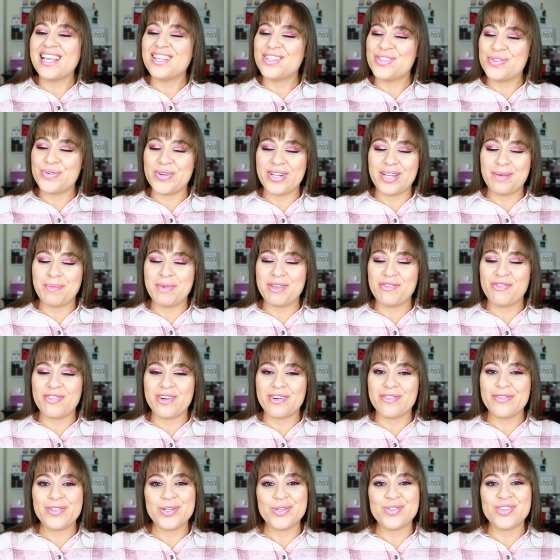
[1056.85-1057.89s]
and joining me for a
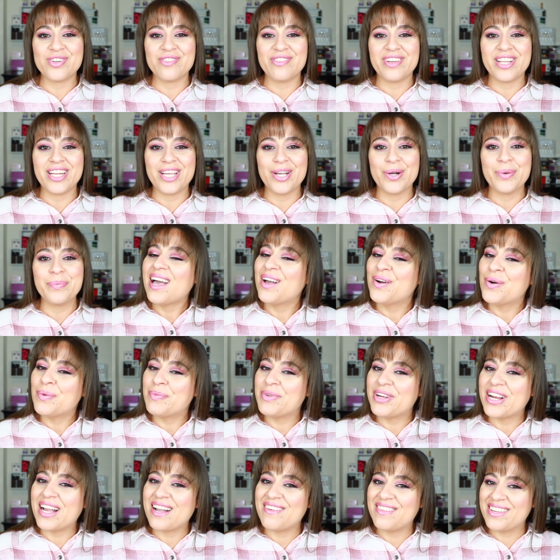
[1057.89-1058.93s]
future video. I hope
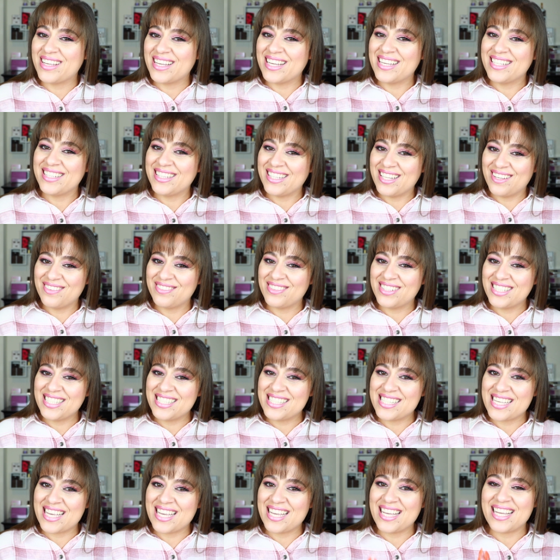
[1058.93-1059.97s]
you're having a lovely
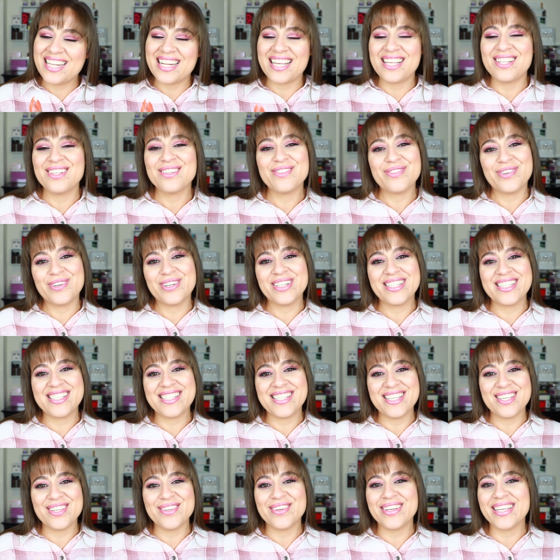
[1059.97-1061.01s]
day, and I look forward to
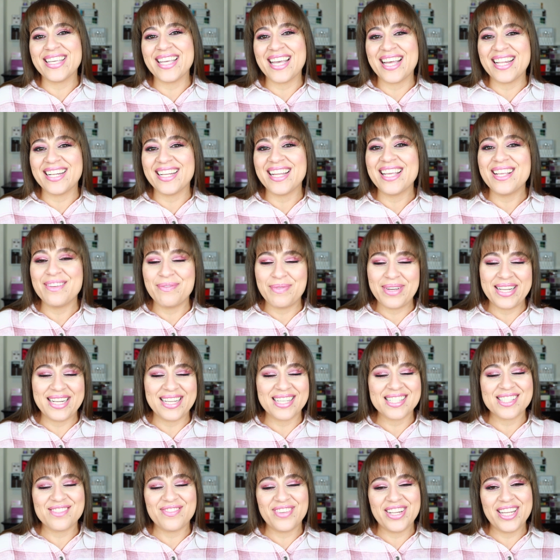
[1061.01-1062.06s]
seeing you again in my
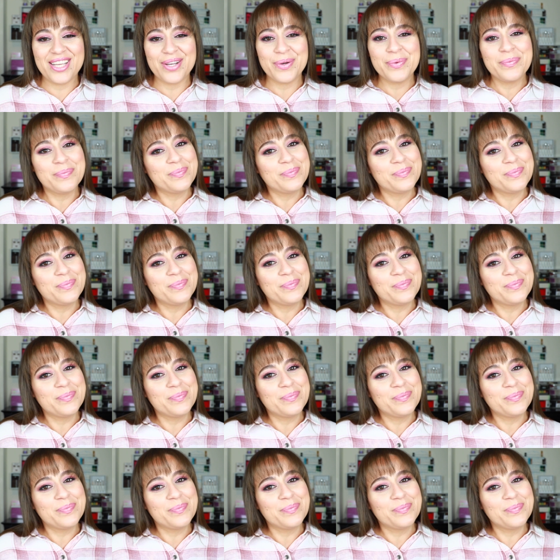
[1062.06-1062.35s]
next video.